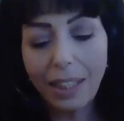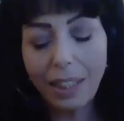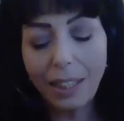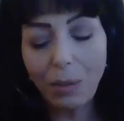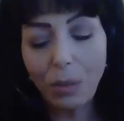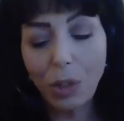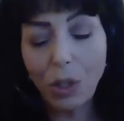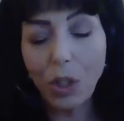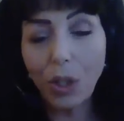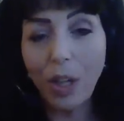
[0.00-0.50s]

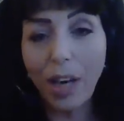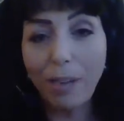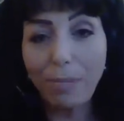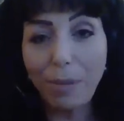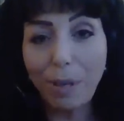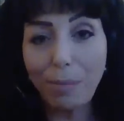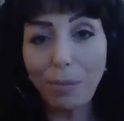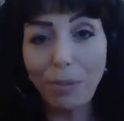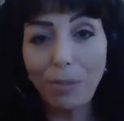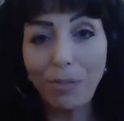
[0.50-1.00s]
which a lot of
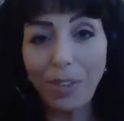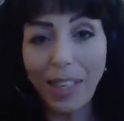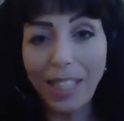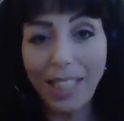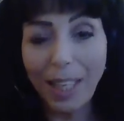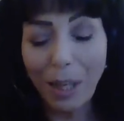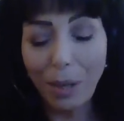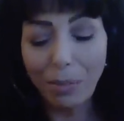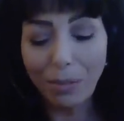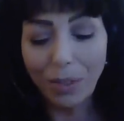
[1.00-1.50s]
people find
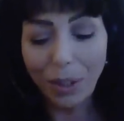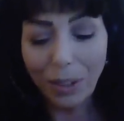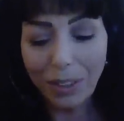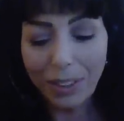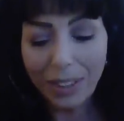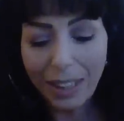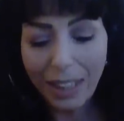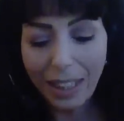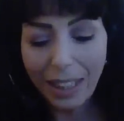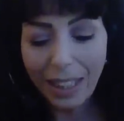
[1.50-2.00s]
helpful.
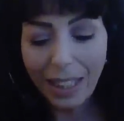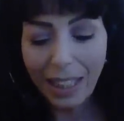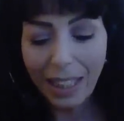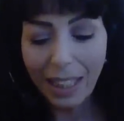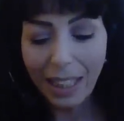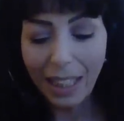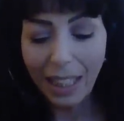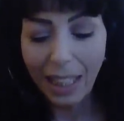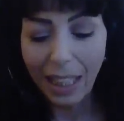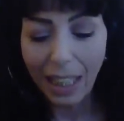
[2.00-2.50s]

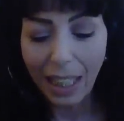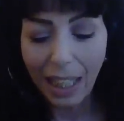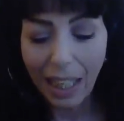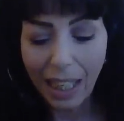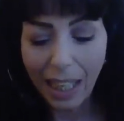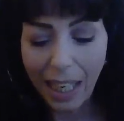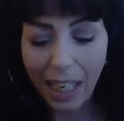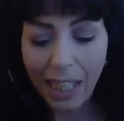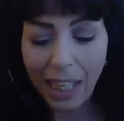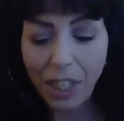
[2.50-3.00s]

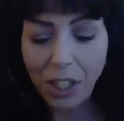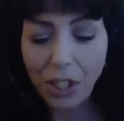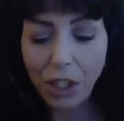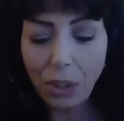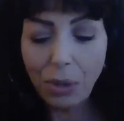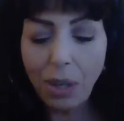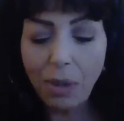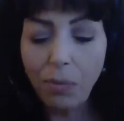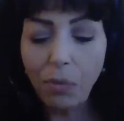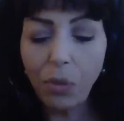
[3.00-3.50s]
And I
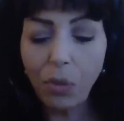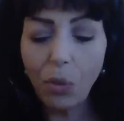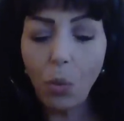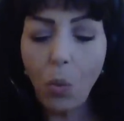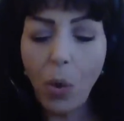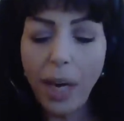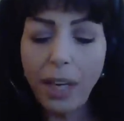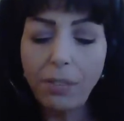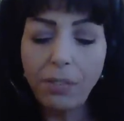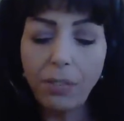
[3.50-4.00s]
do a
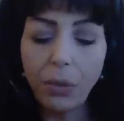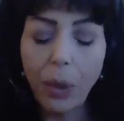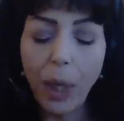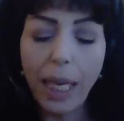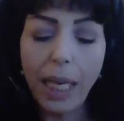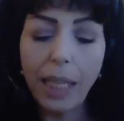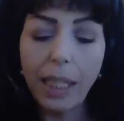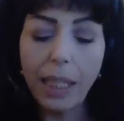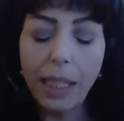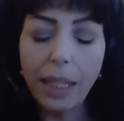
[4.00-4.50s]
wide
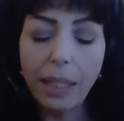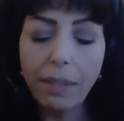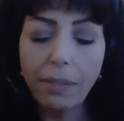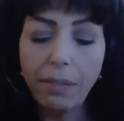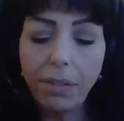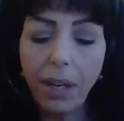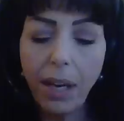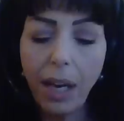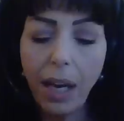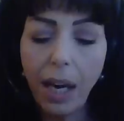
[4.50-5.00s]
variety
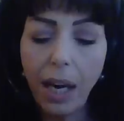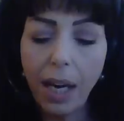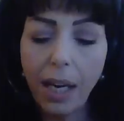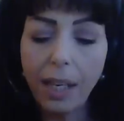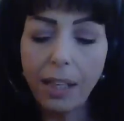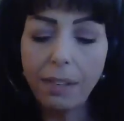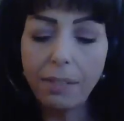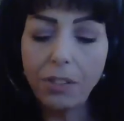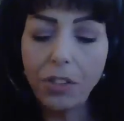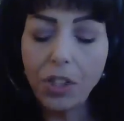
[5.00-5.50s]
of
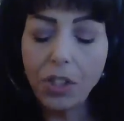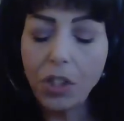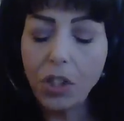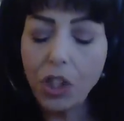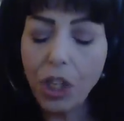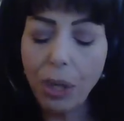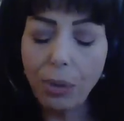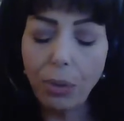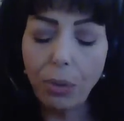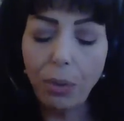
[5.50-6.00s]
just
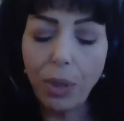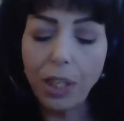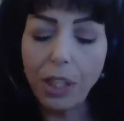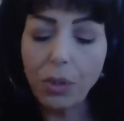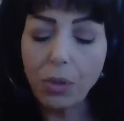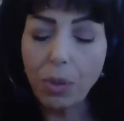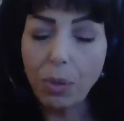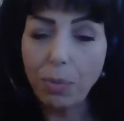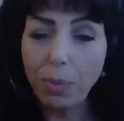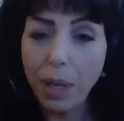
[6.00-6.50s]
general
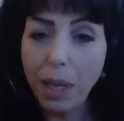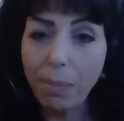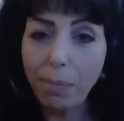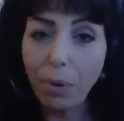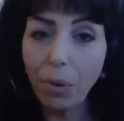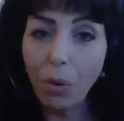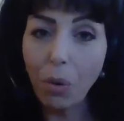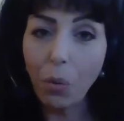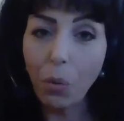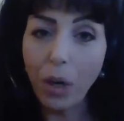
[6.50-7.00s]
readings with
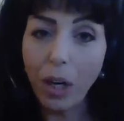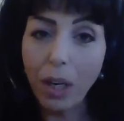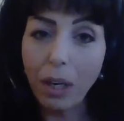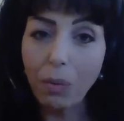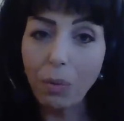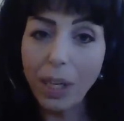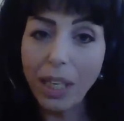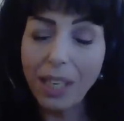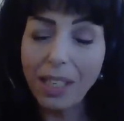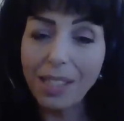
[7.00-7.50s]
people where
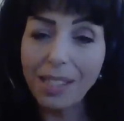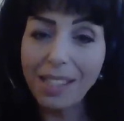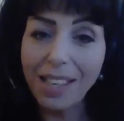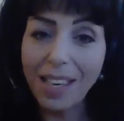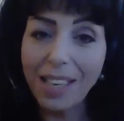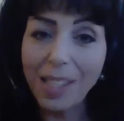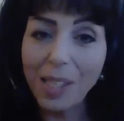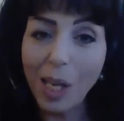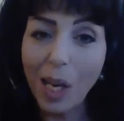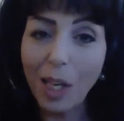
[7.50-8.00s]
we can
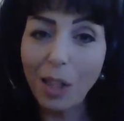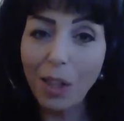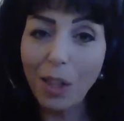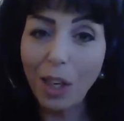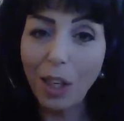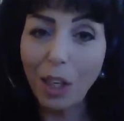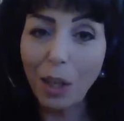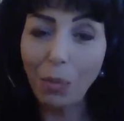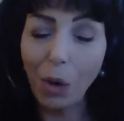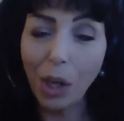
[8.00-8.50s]
discuss
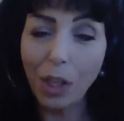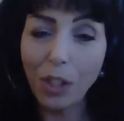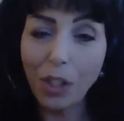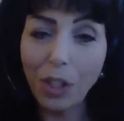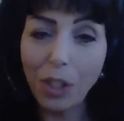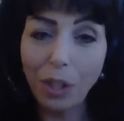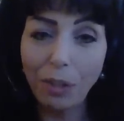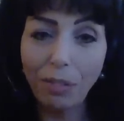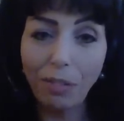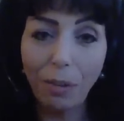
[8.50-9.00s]
anything you want
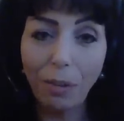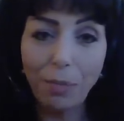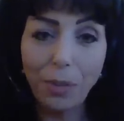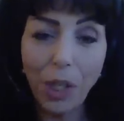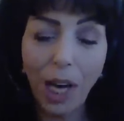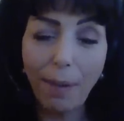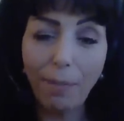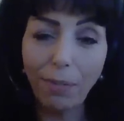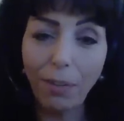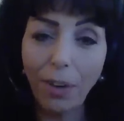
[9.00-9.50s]
to, from
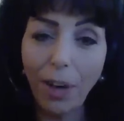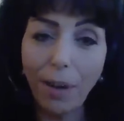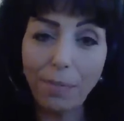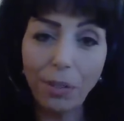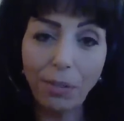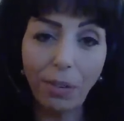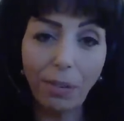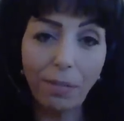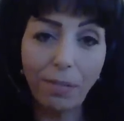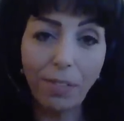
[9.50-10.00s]
time
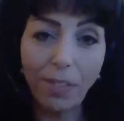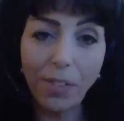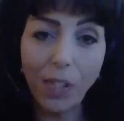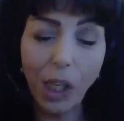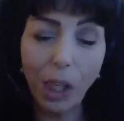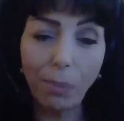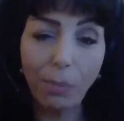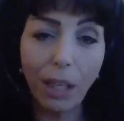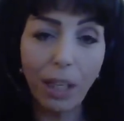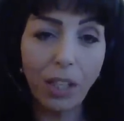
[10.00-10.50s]
frames from
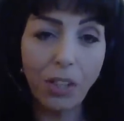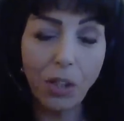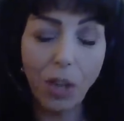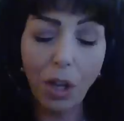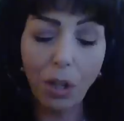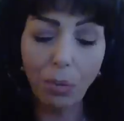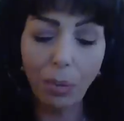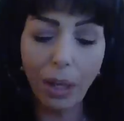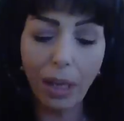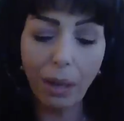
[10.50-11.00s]
15 minutes
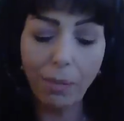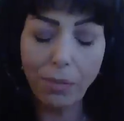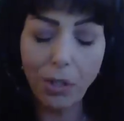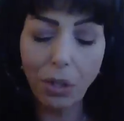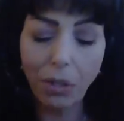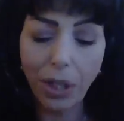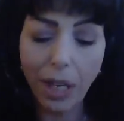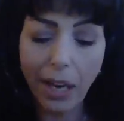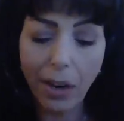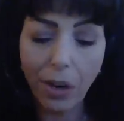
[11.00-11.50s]
all the way up
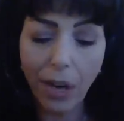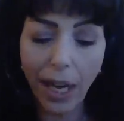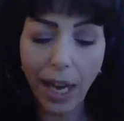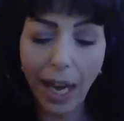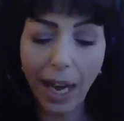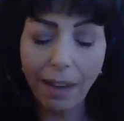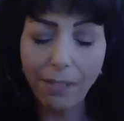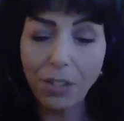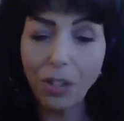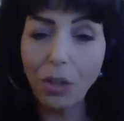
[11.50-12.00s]
to an hour and a
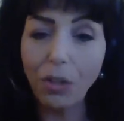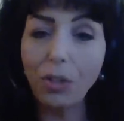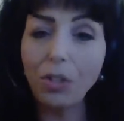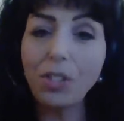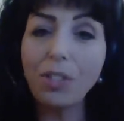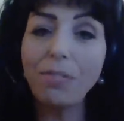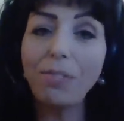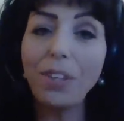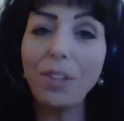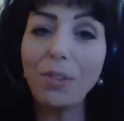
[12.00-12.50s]
half. So
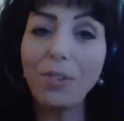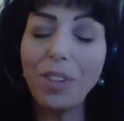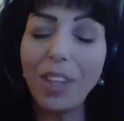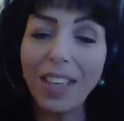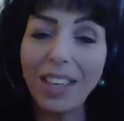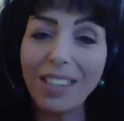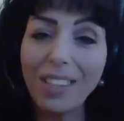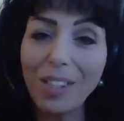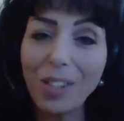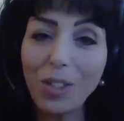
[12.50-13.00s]
there's a few
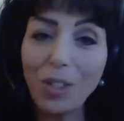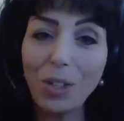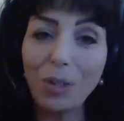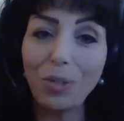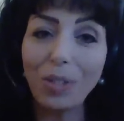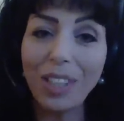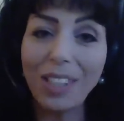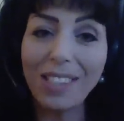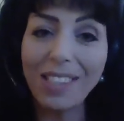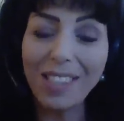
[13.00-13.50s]
things to
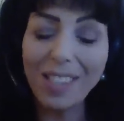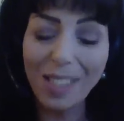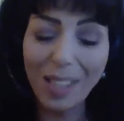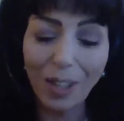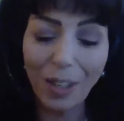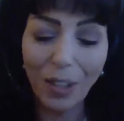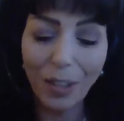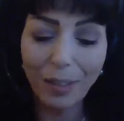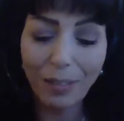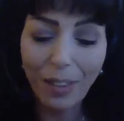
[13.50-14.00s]

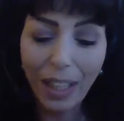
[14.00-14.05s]
consider.